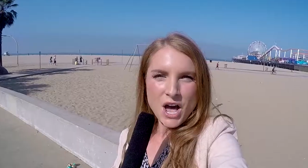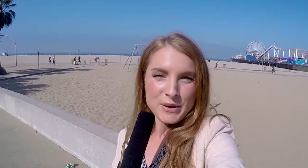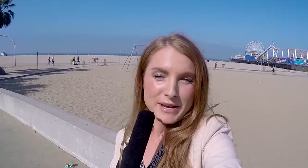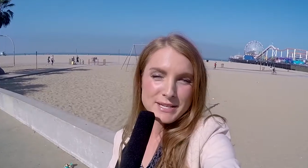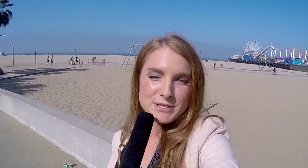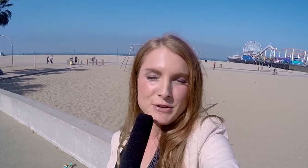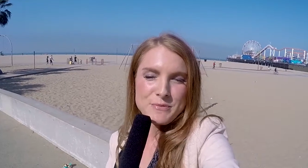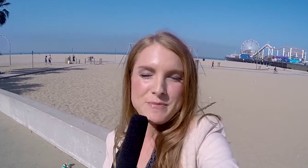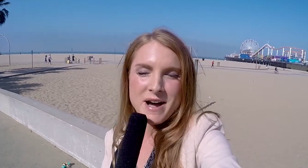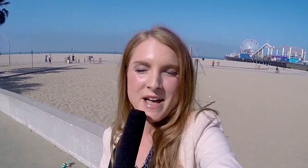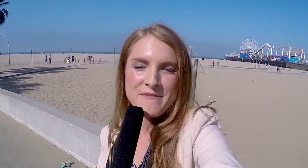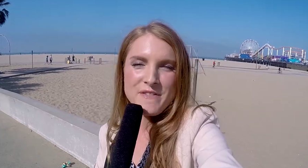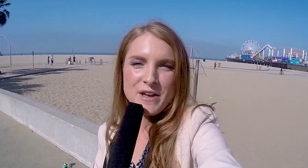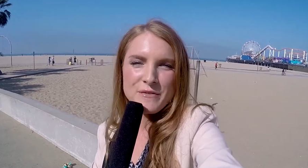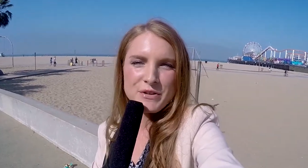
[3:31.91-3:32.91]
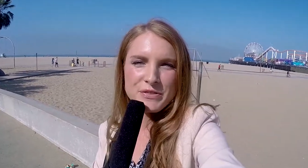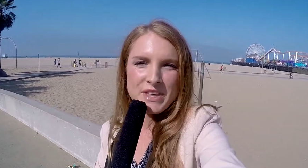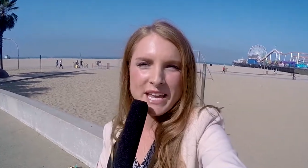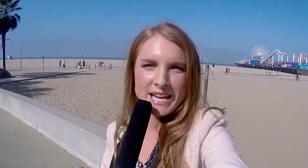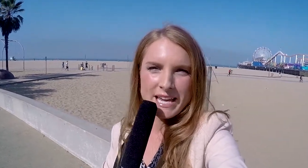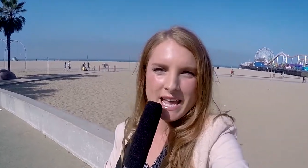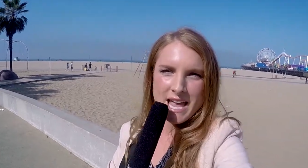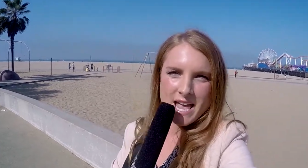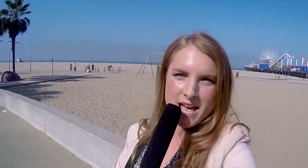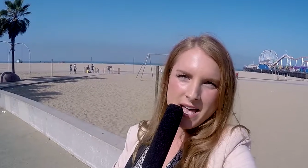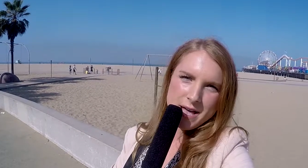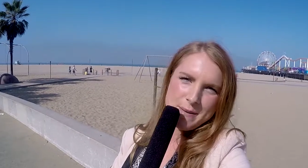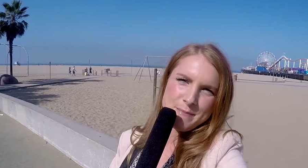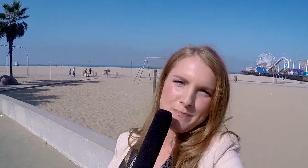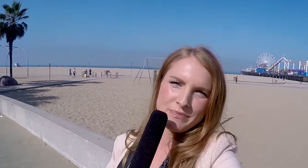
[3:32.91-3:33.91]
Okay, so my favorite thing
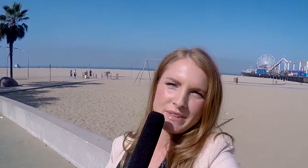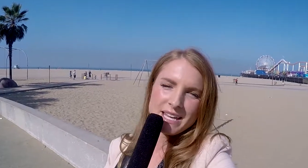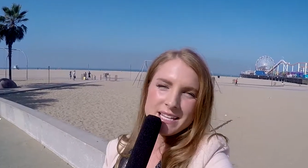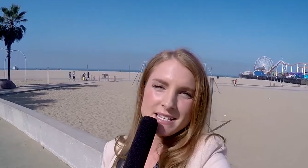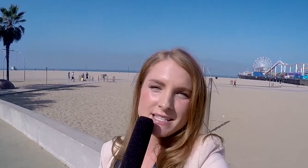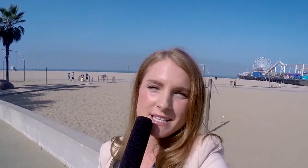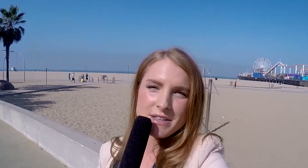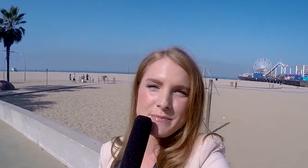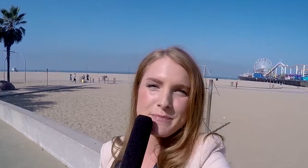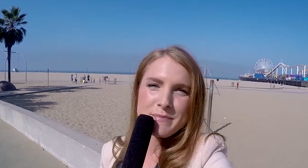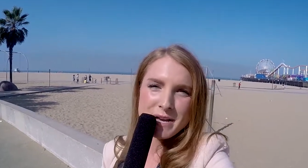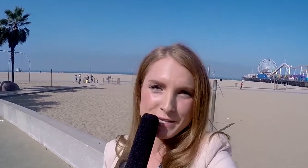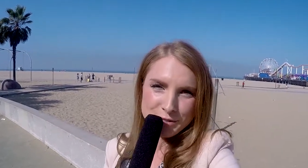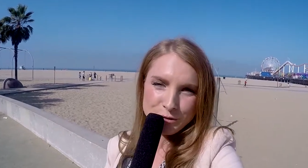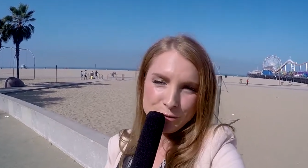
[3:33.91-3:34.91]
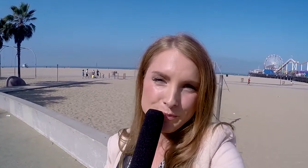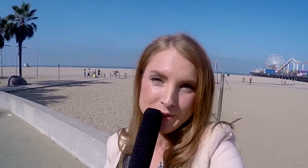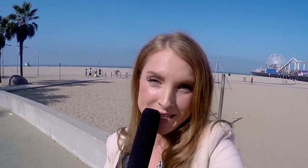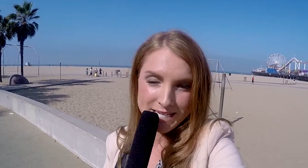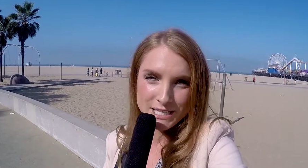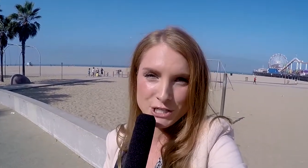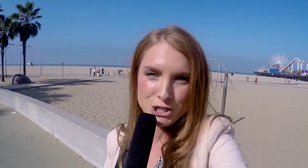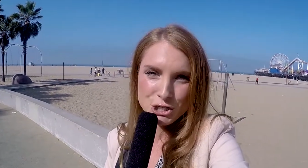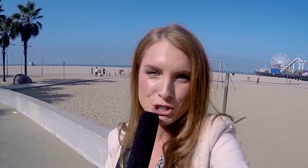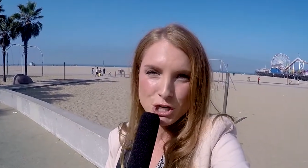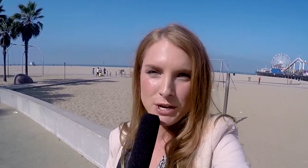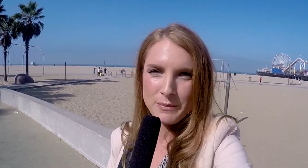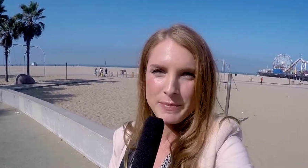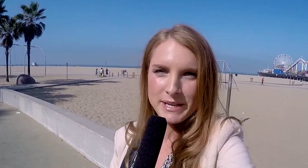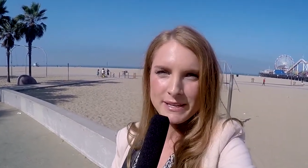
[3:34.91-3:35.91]
um, is Muscle Beach
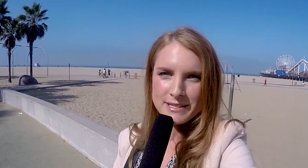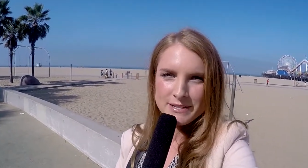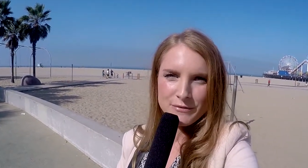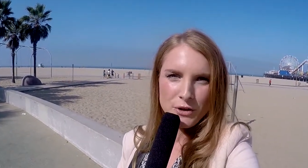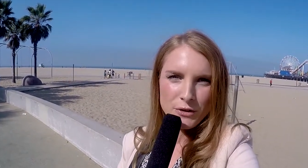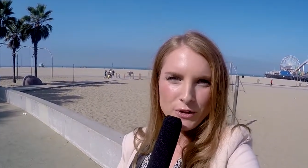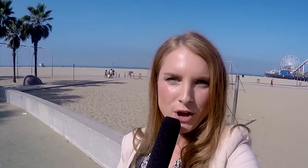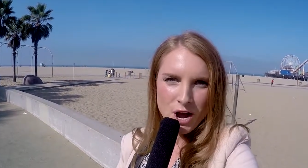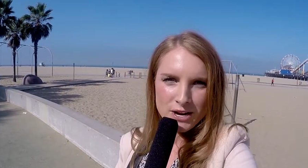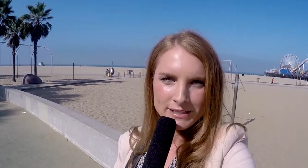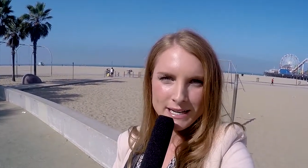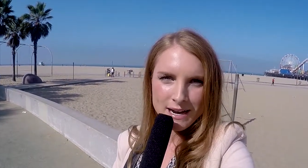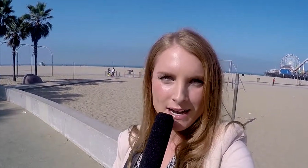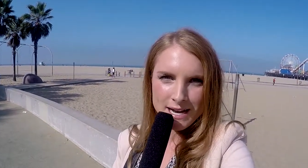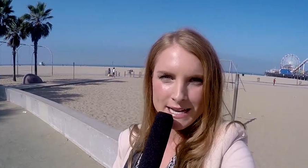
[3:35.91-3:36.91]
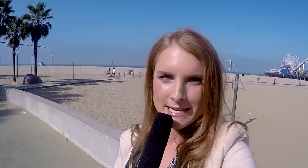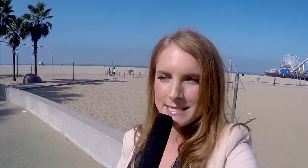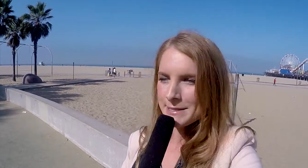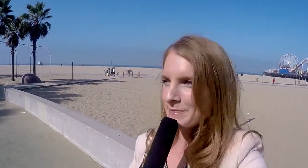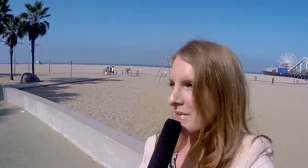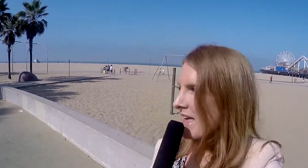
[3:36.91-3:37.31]
because of all the hot guys.